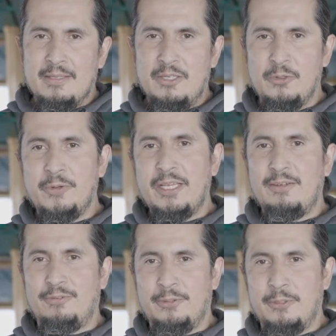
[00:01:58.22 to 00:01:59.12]
unique
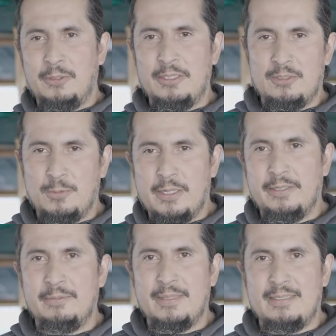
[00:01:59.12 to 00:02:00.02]
for all these
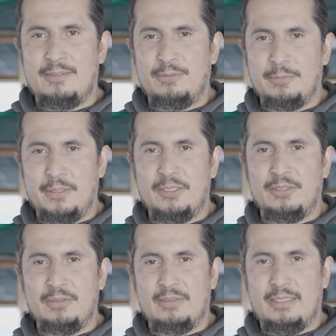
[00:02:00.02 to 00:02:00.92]
water mass
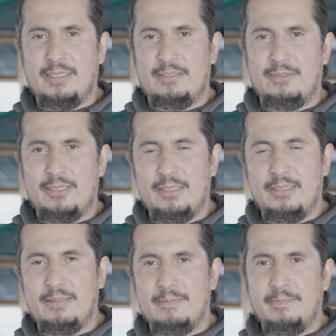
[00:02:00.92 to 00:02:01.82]
formations that
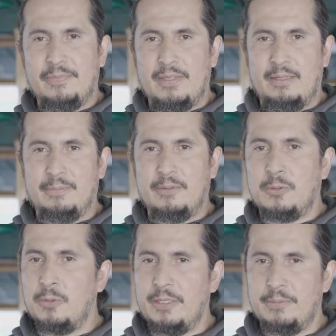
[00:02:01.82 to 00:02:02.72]
actually
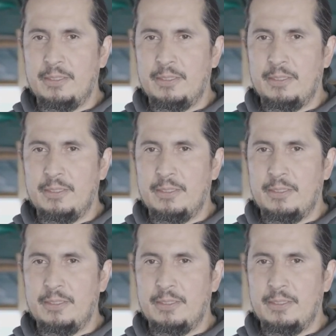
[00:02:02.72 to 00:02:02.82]
could give